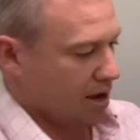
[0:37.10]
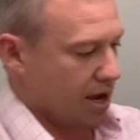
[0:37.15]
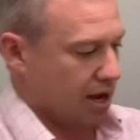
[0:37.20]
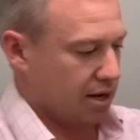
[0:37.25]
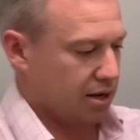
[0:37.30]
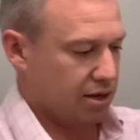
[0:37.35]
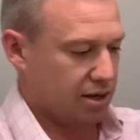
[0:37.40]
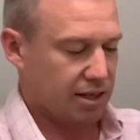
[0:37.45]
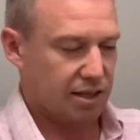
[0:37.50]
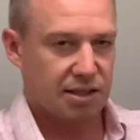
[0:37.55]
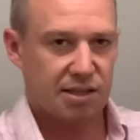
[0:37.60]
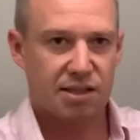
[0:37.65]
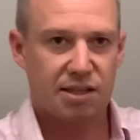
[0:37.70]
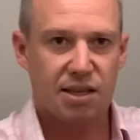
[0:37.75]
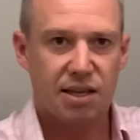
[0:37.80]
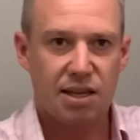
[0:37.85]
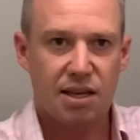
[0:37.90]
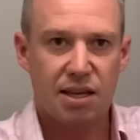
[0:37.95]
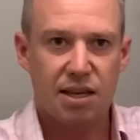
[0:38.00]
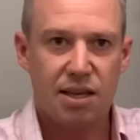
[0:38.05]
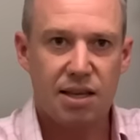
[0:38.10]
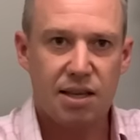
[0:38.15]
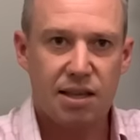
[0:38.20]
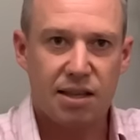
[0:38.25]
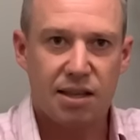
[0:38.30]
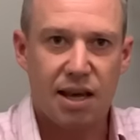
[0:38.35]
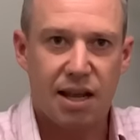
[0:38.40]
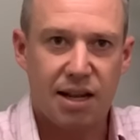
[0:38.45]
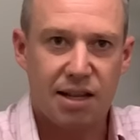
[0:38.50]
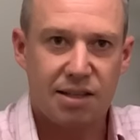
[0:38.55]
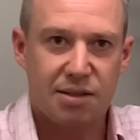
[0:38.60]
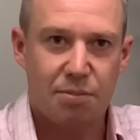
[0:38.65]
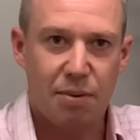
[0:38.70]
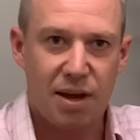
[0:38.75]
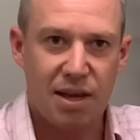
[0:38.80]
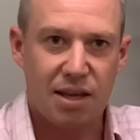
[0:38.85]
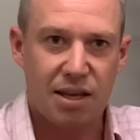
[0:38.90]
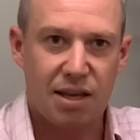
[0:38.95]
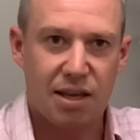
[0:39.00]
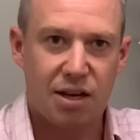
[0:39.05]
and you can see that it's
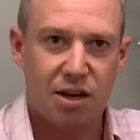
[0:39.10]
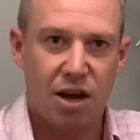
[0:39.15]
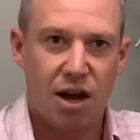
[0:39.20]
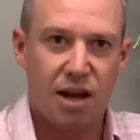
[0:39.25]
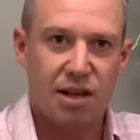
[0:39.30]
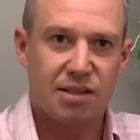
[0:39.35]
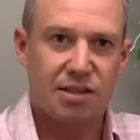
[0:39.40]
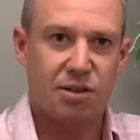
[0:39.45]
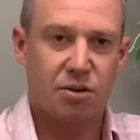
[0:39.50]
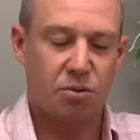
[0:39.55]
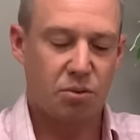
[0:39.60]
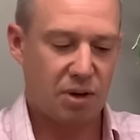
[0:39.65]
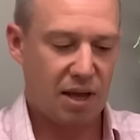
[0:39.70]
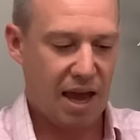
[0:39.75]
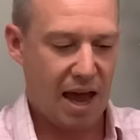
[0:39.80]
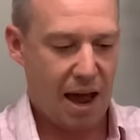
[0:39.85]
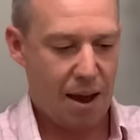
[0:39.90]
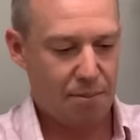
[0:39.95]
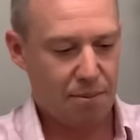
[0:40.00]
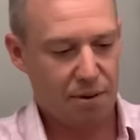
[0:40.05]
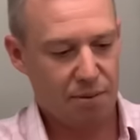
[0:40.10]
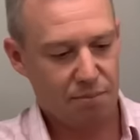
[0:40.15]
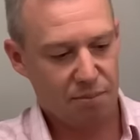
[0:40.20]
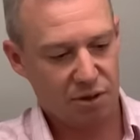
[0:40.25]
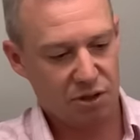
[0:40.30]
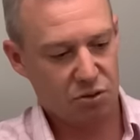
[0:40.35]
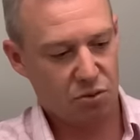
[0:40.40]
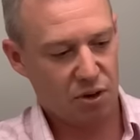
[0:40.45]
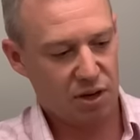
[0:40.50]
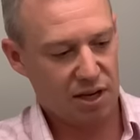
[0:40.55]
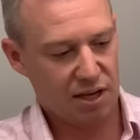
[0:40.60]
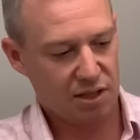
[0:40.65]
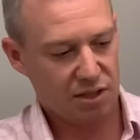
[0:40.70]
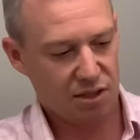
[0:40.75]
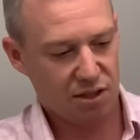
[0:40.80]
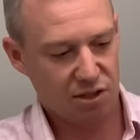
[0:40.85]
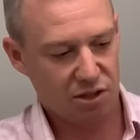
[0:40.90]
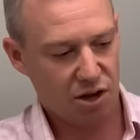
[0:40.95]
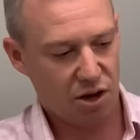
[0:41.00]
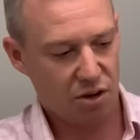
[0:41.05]
making a nice little gap between each
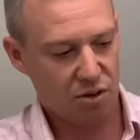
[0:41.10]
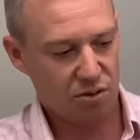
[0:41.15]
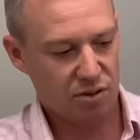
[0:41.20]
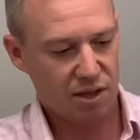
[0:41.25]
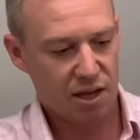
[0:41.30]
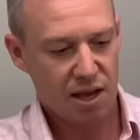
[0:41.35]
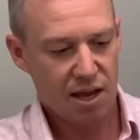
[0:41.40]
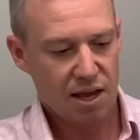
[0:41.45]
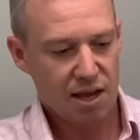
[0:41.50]
of the toes.